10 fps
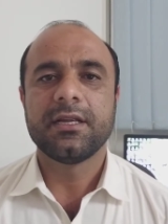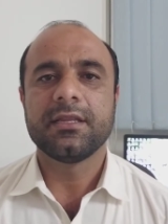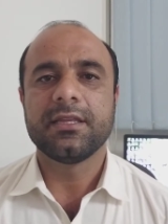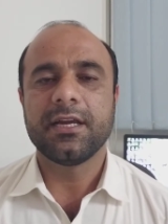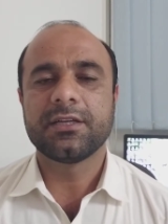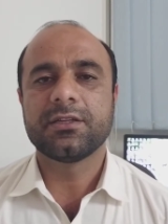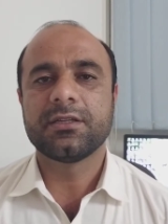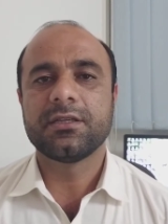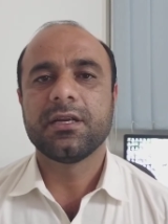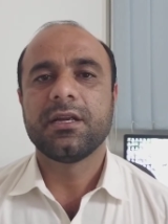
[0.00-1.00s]
that
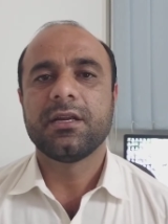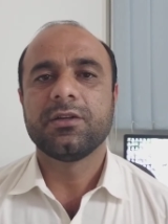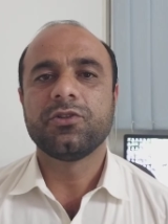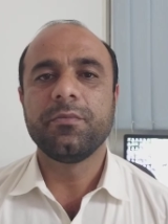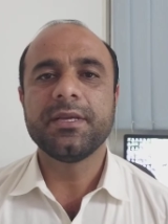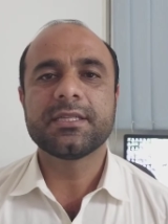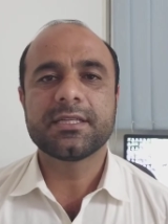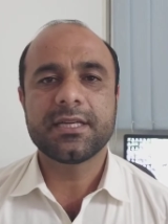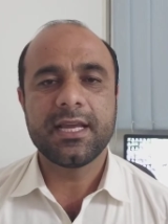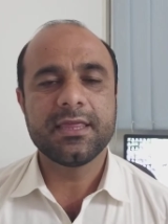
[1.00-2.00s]
to be
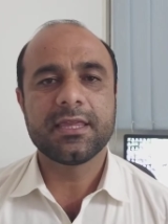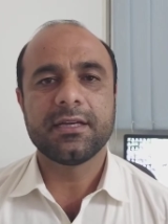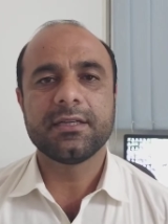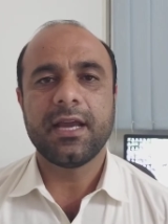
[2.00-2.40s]
strengthened